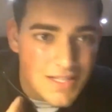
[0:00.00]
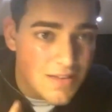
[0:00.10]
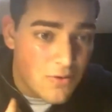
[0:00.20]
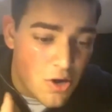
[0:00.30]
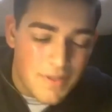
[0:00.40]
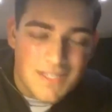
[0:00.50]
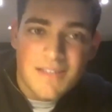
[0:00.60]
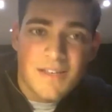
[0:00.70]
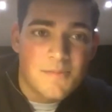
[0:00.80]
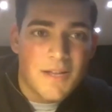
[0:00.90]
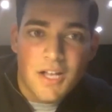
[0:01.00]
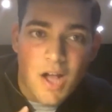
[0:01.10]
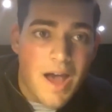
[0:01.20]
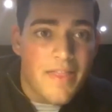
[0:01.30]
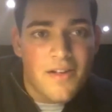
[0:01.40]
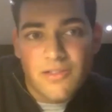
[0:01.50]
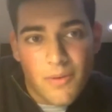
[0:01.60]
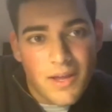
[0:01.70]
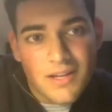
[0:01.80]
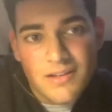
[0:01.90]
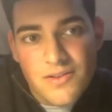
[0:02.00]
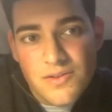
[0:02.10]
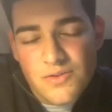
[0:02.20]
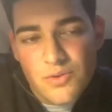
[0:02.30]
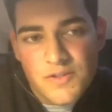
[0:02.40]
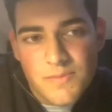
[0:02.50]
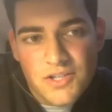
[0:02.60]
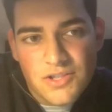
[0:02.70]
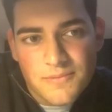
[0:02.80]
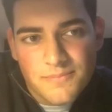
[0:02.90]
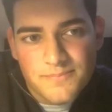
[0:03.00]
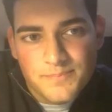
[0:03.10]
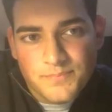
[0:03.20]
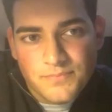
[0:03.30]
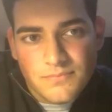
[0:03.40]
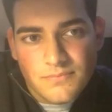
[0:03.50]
got to be 10 times better, go out there and do it and sort of smash it.